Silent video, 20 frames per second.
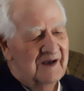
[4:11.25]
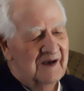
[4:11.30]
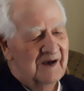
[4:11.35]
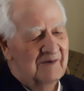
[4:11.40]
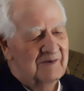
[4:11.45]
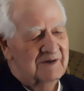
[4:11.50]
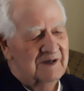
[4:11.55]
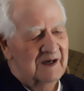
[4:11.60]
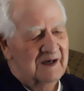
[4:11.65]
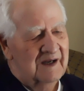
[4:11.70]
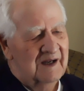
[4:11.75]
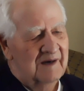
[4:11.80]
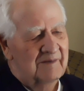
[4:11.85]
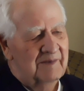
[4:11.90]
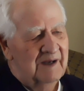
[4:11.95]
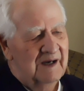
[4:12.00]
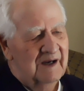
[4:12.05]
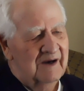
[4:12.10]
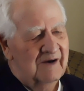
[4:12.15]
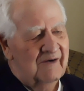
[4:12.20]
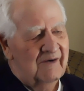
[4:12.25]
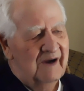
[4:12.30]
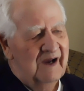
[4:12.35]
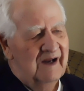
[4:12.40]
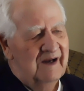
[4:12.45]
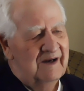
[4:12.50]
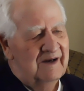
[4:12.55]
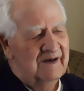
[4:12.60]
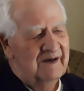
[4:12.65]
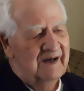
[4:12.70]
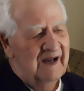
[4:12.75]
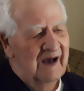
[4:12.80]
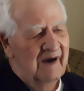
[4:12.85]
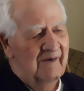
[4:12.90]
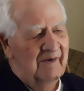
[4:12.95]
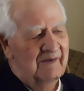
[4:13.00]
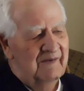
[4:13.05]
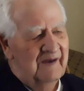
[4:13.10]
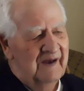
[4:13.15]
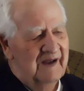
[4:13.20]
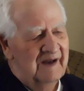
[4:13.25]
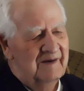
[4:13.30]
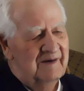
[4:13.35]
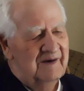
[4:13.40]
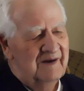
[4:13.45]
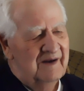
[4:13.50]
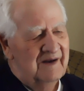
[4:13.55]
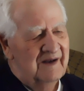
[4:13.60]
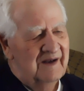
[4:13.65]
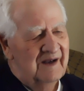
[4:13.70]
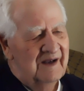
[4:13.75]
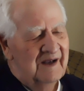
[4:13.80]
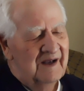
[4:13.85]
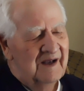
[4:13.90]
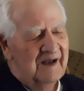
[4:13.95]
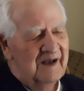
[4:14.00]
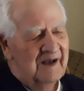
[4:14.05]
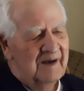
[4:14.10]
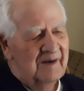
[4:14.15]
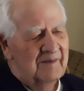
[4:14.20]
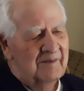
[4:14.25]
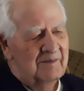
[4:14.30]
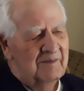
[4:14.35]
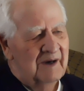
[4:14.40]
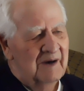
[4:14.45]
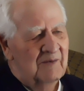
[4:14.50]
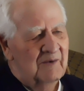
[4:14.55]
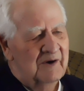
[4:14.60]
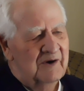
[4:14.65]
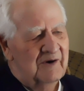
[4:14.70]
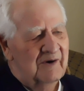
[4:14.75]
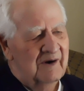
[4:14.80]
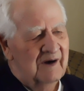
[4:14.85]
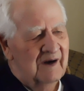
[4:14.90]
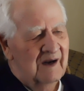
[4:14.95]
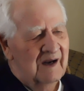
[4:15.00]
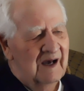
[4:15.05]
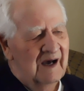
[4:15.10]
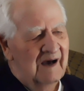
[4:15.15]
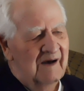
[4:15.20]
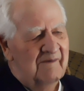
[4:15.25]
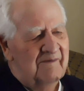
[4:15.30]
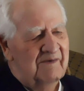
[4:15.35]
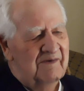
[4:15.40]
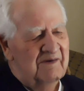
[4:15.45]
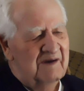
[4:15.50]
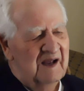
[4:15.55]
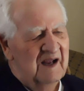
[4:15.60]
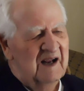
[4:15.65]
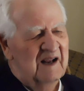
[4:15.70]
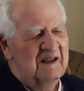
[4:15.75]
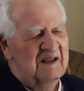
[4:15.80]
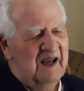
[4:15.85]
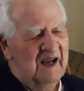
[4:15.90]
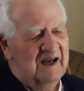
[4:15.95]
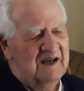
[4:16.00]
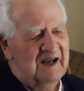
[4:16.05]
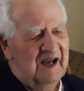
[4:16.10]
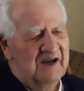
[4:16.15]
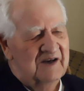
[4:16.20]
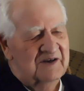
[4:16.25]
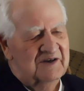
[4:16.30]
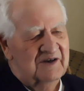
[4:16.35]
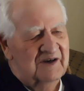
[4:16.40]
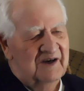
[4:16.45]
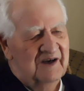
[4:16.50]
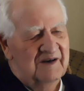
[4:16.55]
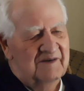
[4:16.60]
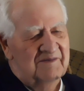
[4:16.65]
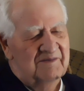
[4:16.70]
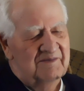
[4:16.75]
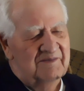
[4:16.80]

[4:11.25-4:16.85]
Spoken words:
There was a little bit of grit now and then. But when you're in love, anything tastes good.